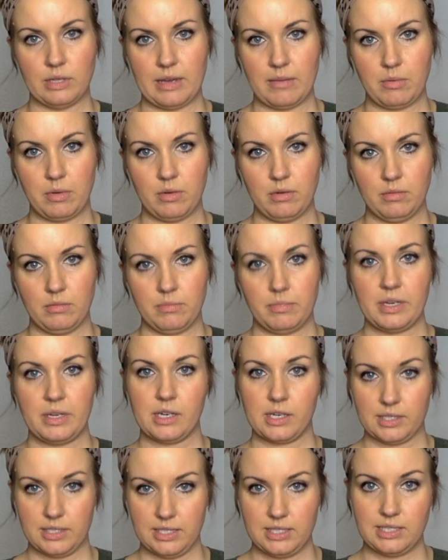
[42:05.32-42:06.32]
label
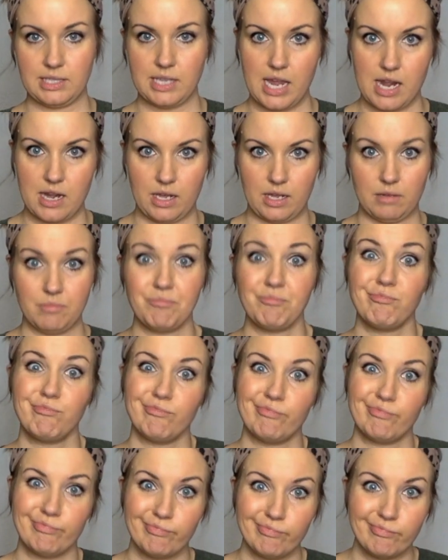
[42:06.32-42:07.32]
because it's dated.
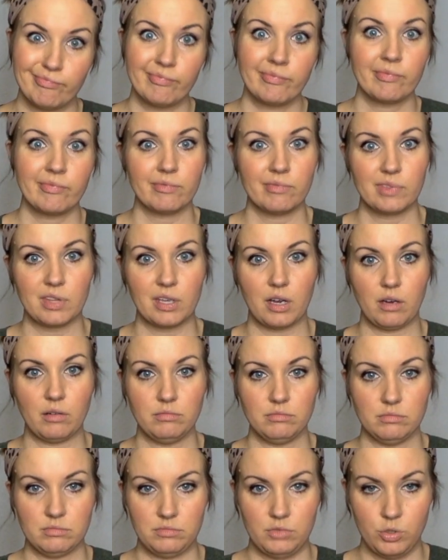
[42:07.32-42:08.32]
So,
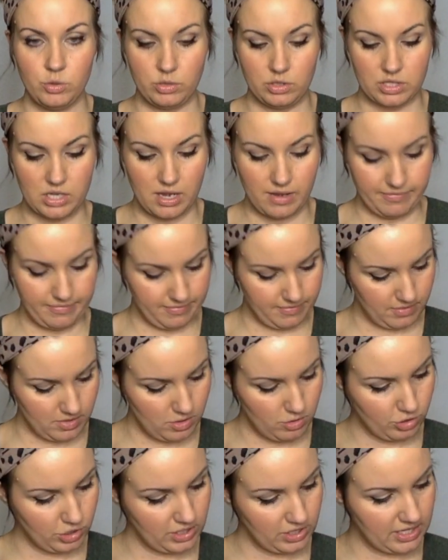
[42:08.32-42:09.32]
new stuff
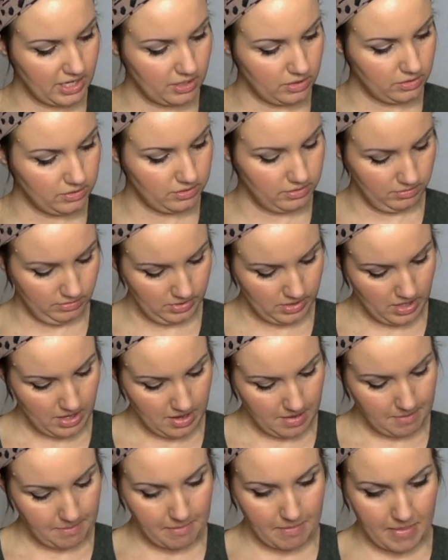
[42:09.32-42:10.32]
usually sells
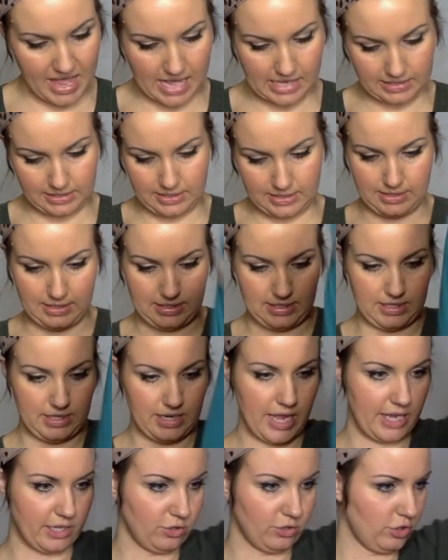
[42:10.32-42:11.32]
best.
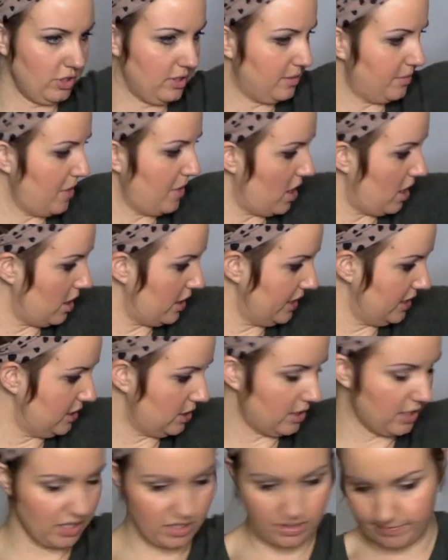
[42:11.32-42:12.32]
Extra small.
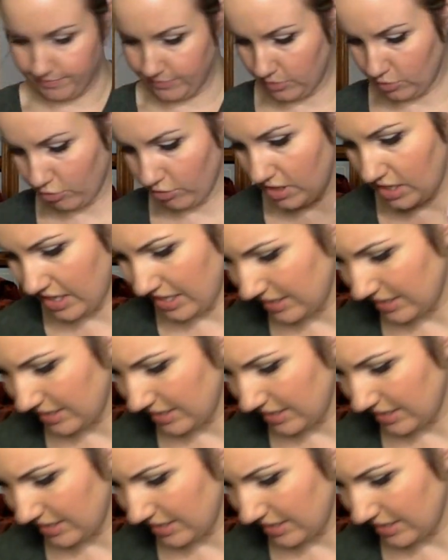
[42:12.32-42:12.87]
It's a green.